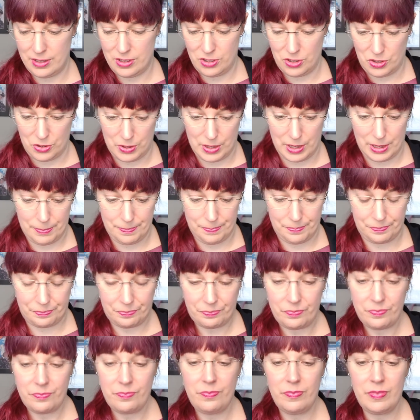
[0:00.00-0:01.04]
the story.
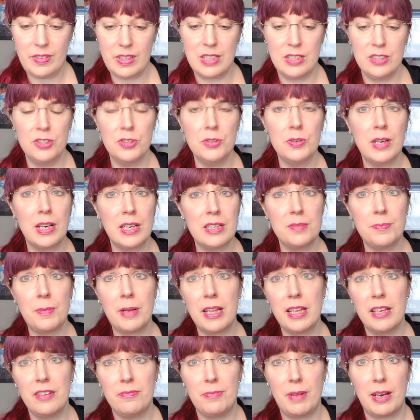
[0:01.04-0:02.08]
So
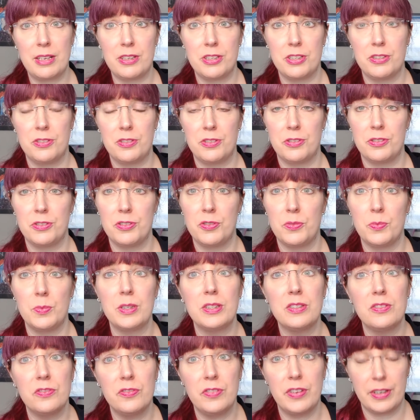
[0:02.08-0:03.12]
Cosmology of Monsters
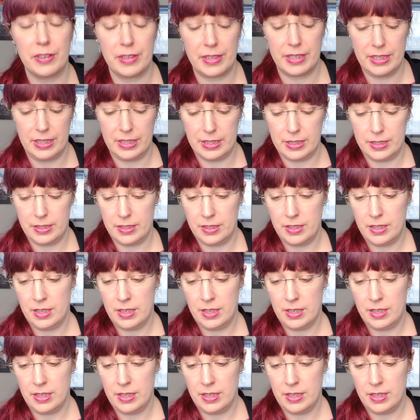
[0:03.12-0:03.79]
was very good.